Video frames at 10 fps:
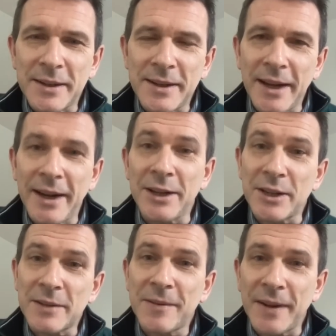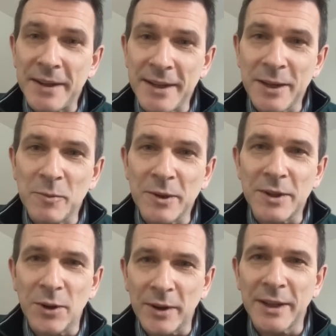the NHS funding was
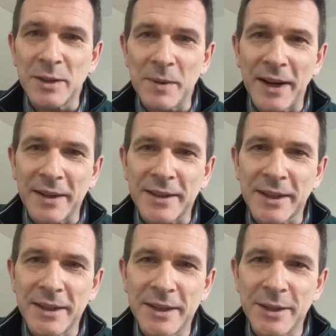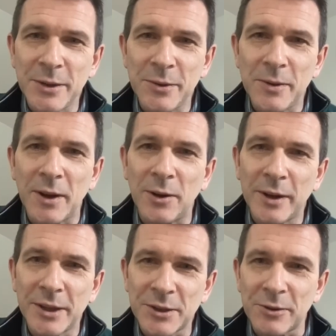not going to be allowed to continue
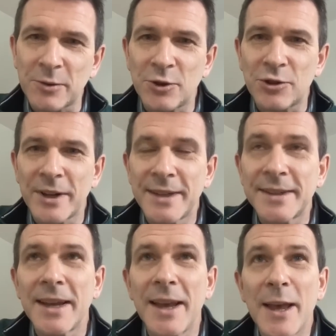along historical trends.